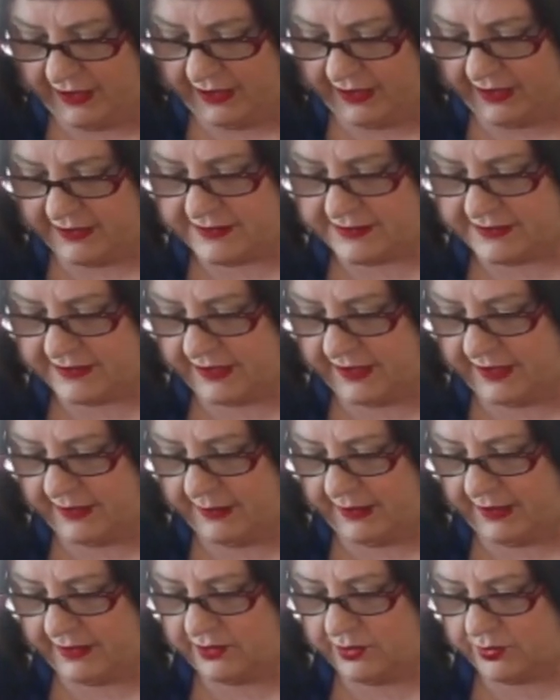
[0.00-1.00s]
It's
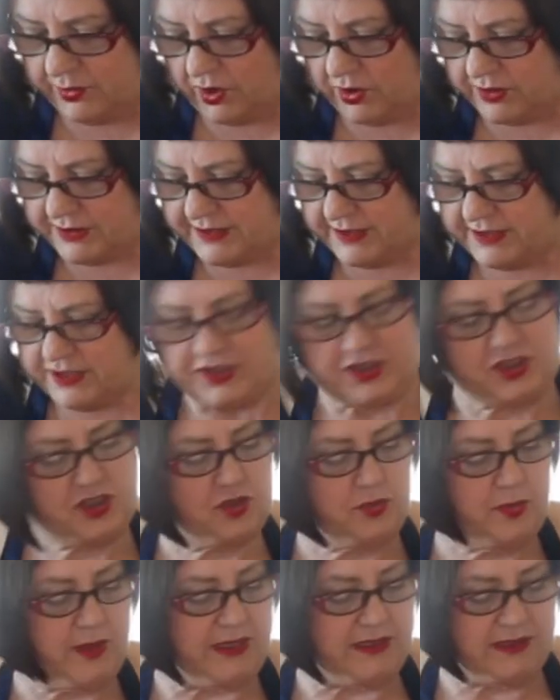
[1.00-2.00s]
a grassy
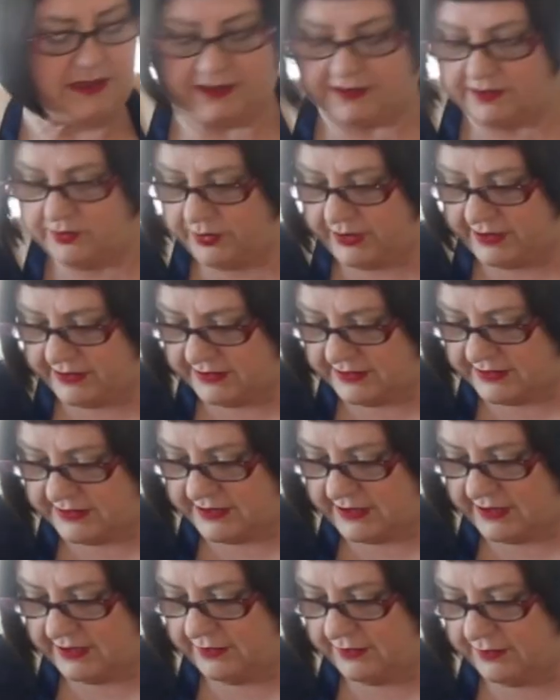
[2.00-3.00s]
sweet green
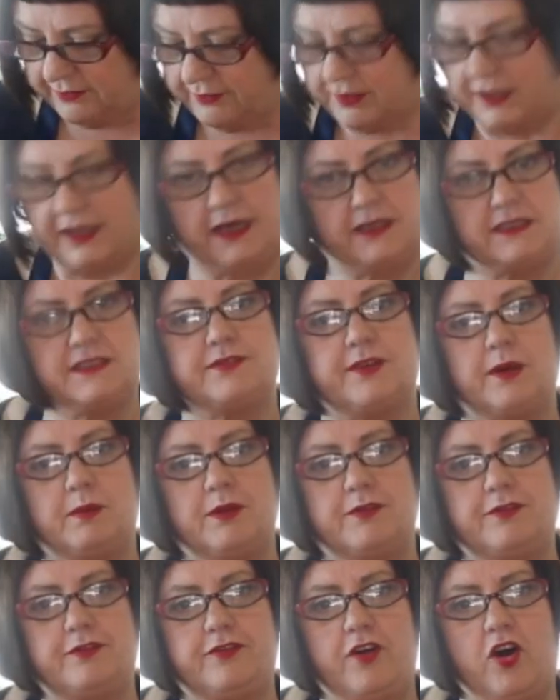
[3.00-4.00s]
tea. It's from
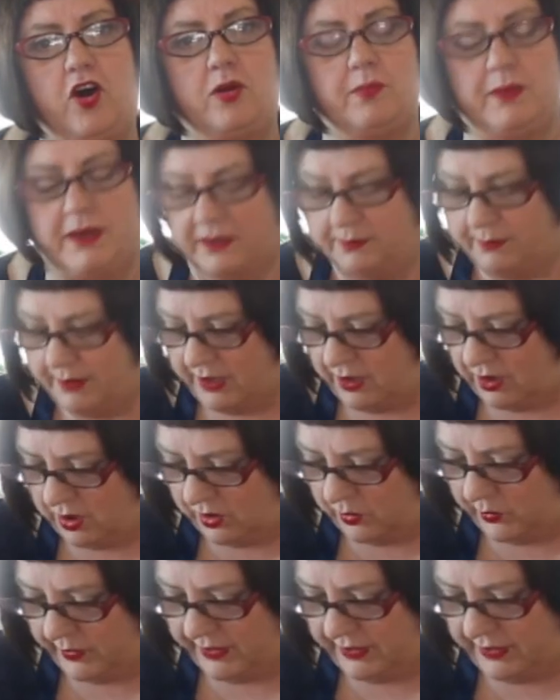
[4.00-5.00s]
a farm in
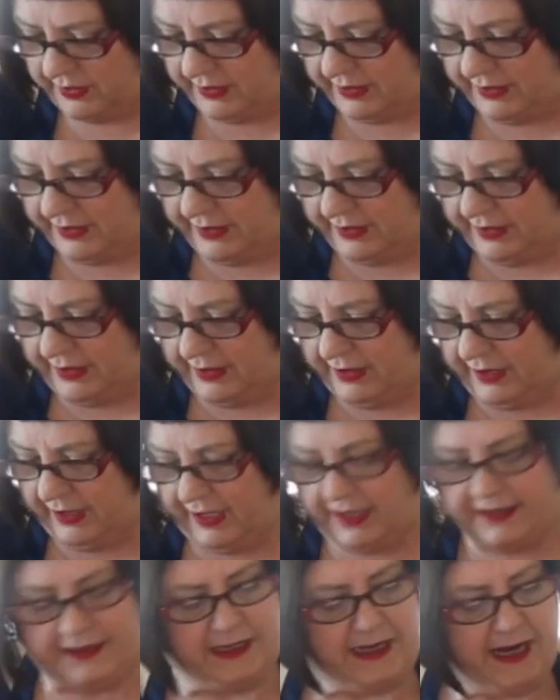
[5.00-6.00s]
Malawi,
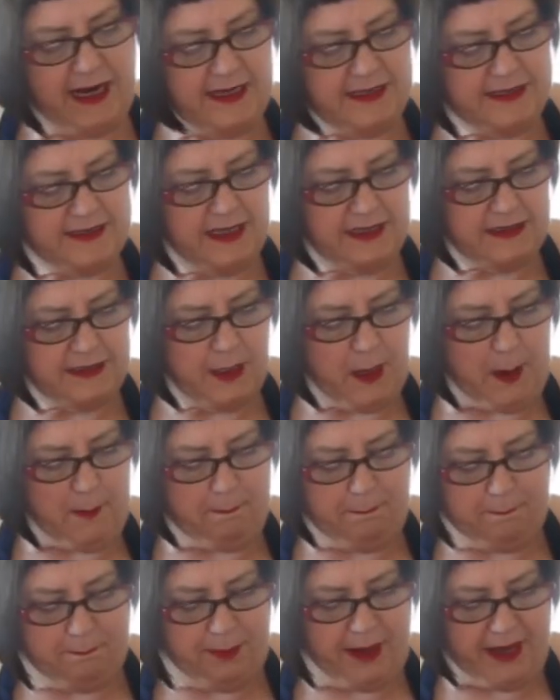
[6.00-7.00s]
and it has that
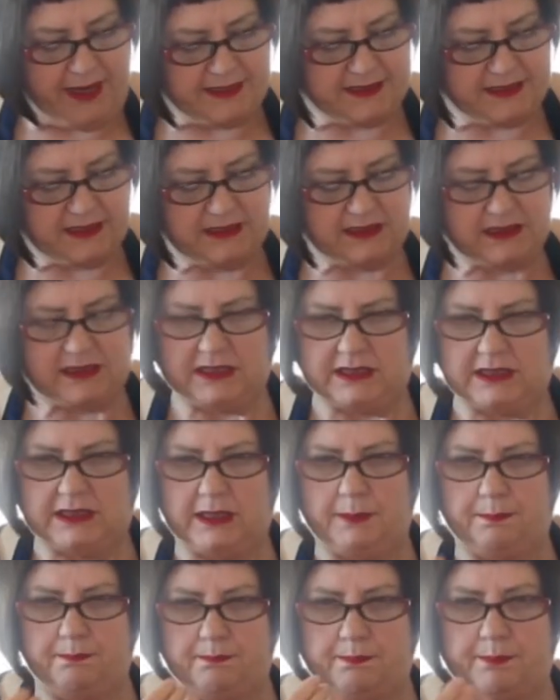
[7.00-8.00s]
pleasant
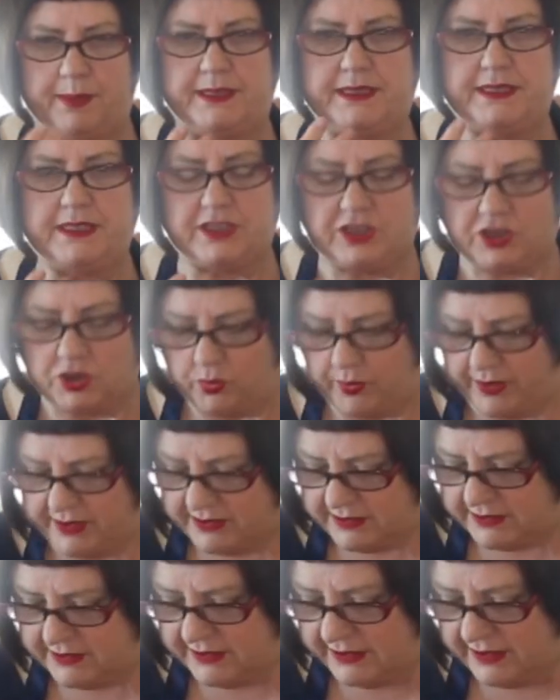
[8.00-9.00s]

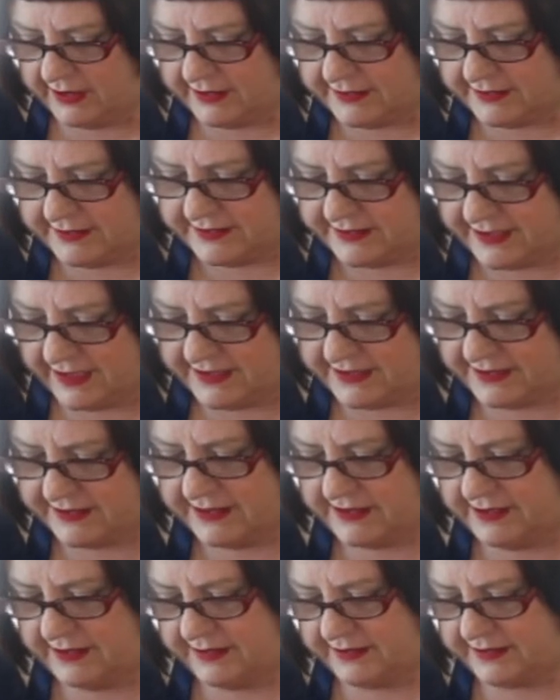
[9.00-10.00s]
bittersweet
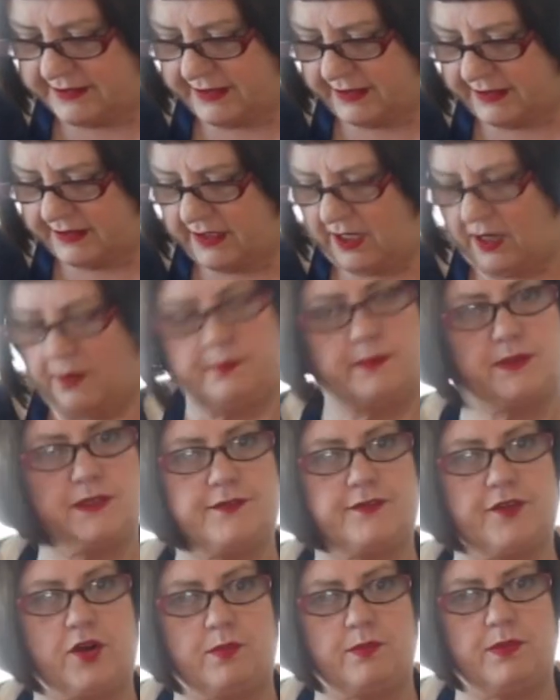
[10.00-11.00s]
zestiness that comes
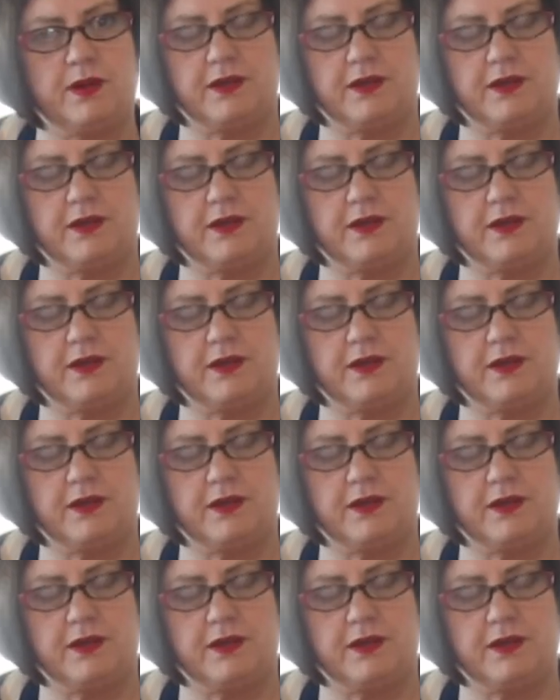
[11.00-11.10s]
from